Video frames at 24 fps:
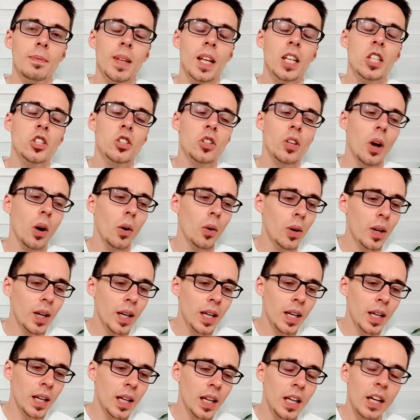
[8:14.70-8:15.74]
And so,
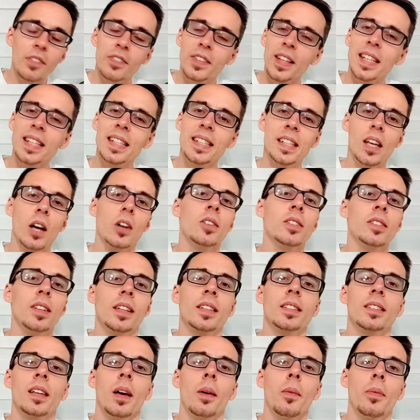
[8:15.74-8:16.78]
if that sounds
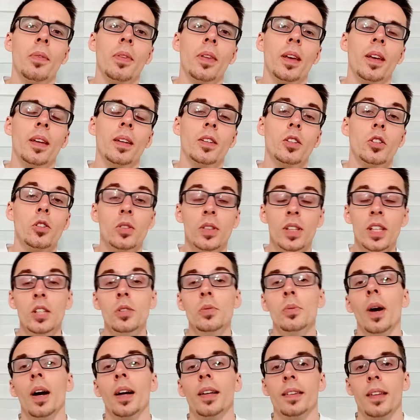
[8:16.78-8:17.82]
like something you
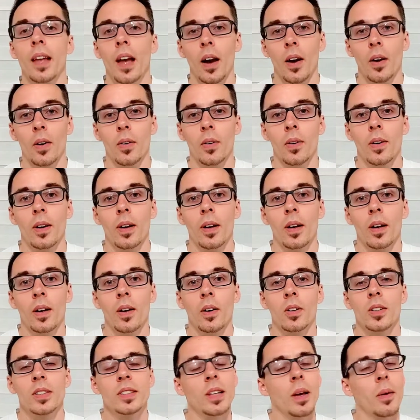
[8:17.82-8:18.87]
need right now,
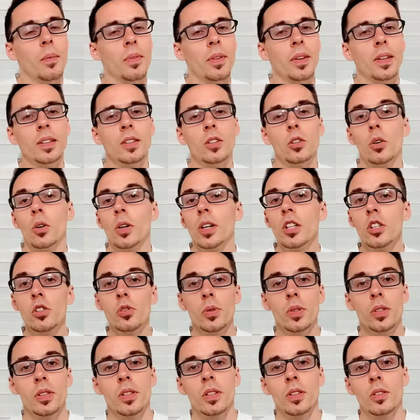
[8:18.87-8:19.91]
or something you're
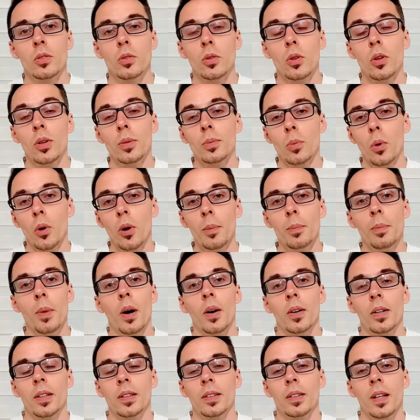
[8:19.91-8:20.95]
interested to learn more
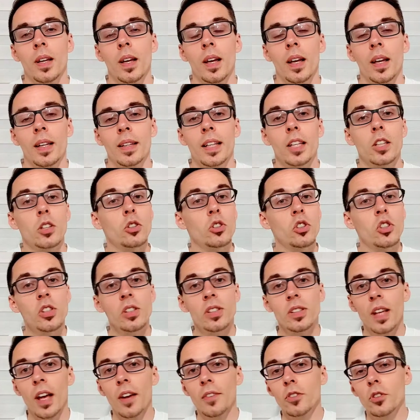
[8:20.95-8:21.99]
about it, then you
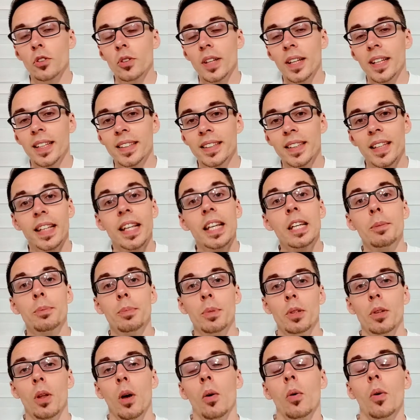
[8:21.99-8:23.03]
just have to click the link
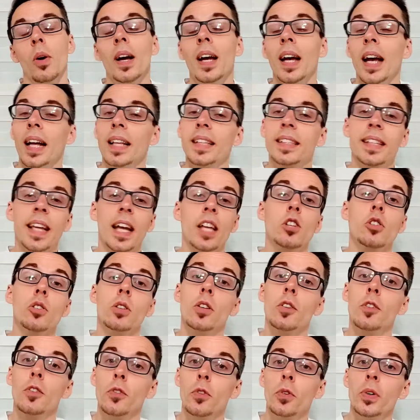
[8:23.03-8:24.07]
below and schedule
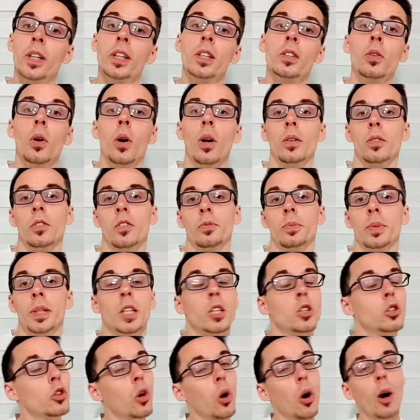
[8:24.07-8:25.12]
a free call with me.
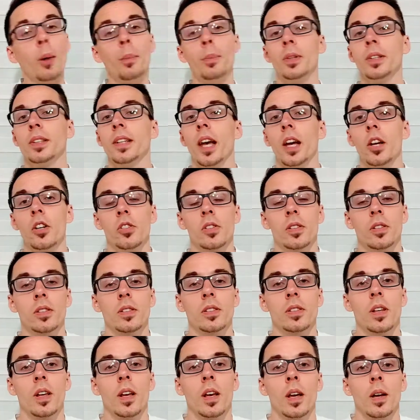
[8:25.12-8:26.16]
No
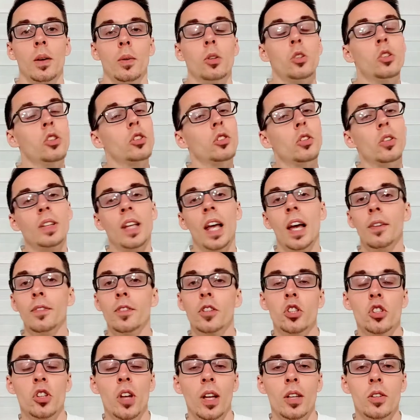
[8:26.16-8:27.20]
obligations. We're just gonna have
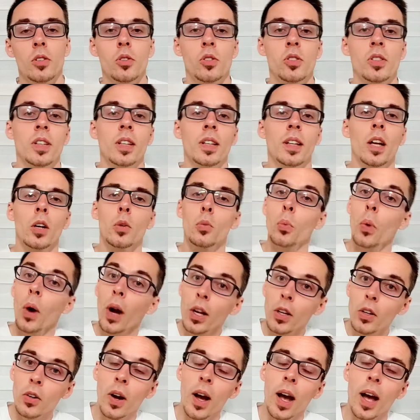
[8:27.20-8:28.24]
a chat to see like where
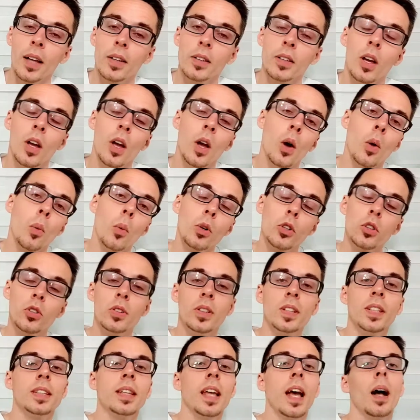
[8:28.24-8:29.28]
you're at, what you
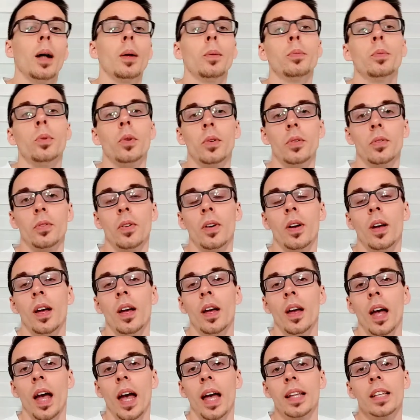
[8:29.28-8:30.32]
need help with,
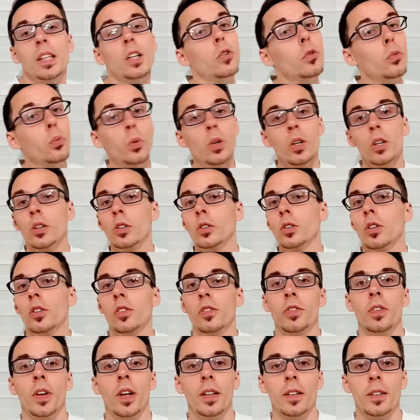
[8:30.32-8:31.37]
and if we are a good
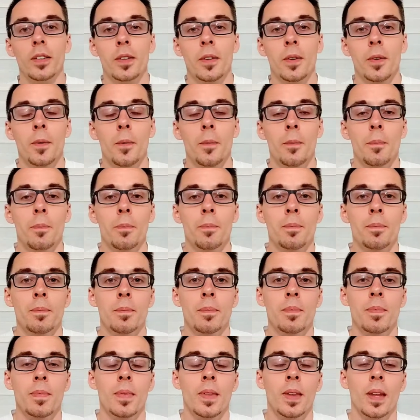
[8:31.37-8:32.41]
fit.
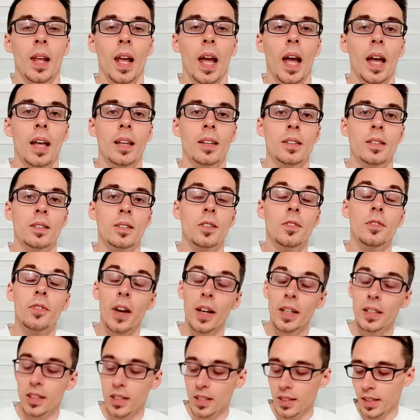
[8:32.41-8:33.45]
And the
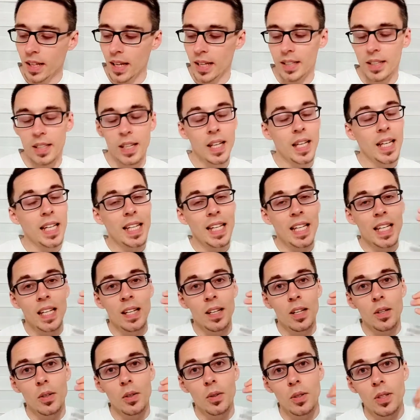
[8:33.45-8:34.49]
fact is like
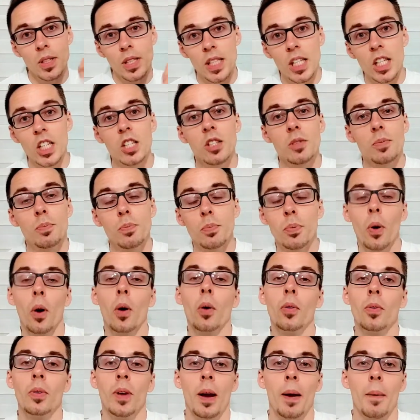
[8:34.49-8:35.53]
this
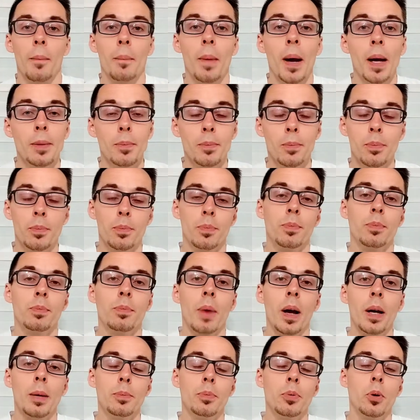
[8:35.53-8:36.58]
program, my
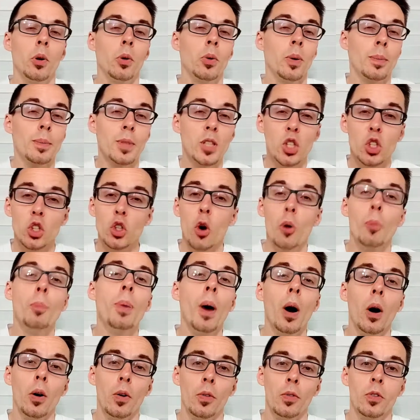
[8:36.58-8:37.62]
my program is so
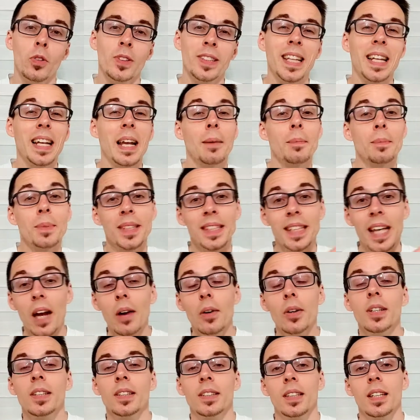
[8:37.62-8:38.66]
powerful that I'm
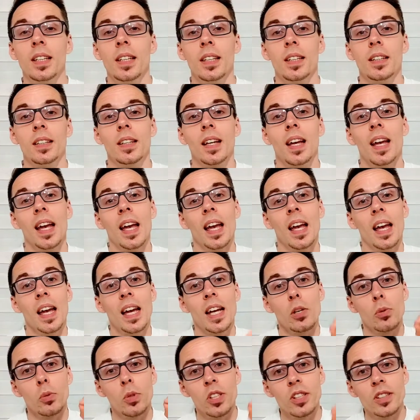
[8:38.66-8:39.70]
guaranteeing
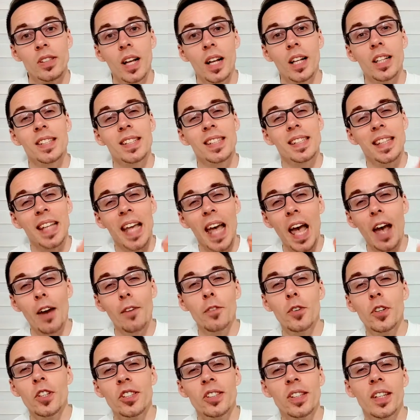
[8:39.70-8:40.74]
results in
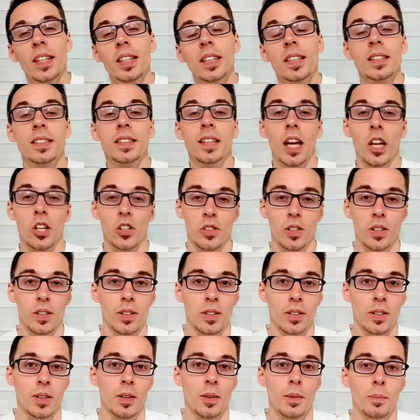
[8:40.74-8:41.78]
every single session
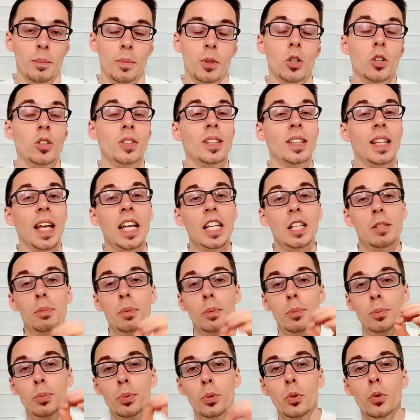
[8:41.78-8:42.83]
because it has
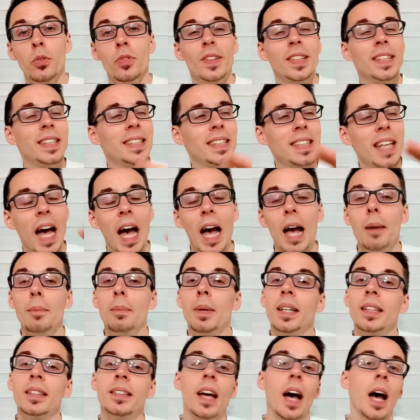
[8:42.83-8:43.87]
been proven time
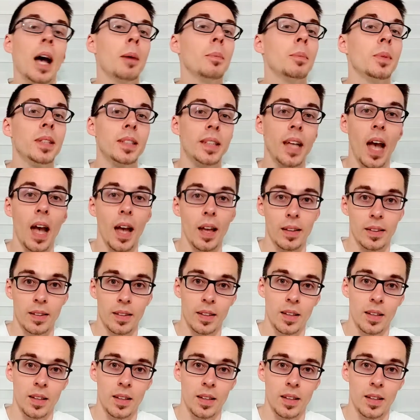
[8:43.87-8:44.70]
and time again.